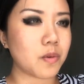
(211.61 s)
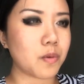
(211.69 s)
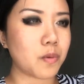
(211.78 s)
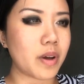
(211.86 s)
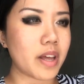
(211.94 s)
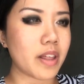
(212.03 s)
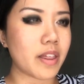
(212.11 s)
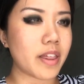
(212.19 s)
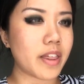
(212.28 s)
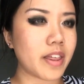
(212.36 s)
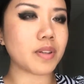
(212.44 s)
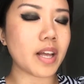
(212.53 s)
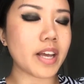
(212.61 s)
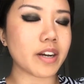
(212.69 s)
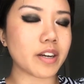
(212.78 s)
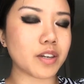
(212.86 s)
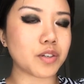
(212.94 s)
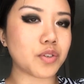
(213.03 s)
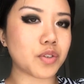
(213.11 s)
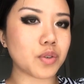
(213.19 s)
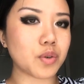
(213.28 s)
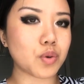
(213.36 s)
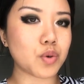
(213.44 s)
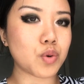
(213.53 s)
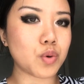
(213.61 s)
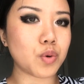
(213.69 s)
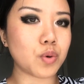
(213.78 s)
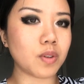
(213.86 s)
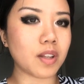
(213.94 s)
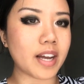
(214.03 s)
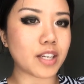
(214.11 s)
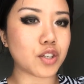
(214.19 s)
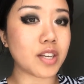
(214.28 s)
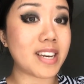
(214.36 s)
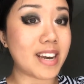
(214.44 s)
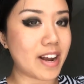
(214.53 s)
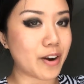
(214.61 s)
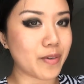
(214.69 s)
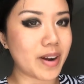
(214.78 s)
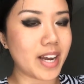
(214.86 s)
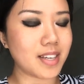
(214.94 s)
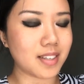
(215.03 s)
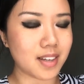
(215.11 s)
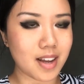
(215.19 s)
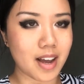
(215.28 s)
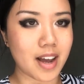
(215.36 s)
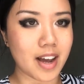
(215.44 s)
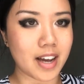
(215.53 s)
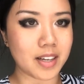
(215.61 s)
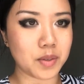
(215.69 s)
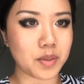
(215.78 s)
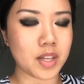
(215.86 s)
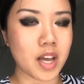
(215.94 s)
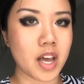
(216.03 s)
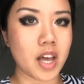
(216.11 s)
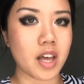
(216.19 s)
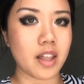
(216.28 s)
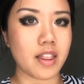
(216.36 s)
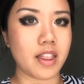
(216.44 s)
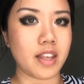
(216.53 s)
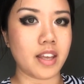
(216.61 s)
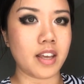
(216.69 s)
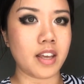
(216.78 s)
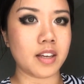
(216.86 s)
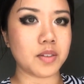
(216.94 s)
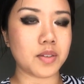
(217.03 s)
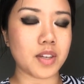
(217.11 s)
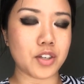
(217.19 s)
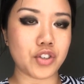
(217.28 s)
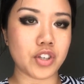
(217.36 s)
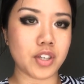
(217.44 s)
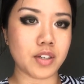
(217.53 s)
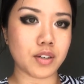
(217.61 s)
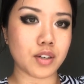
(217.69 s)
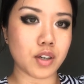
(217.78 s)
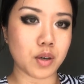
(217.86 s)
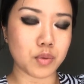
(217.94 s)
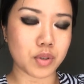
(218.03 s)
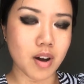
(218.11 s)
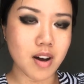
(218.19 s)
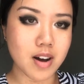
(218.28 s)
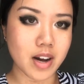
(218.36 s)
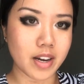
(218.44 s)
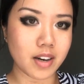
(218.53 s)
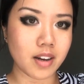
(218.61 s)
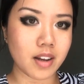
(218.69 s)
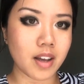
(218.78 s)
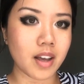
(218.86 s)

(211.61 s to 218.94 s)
With players who like to narrate as the session goes on,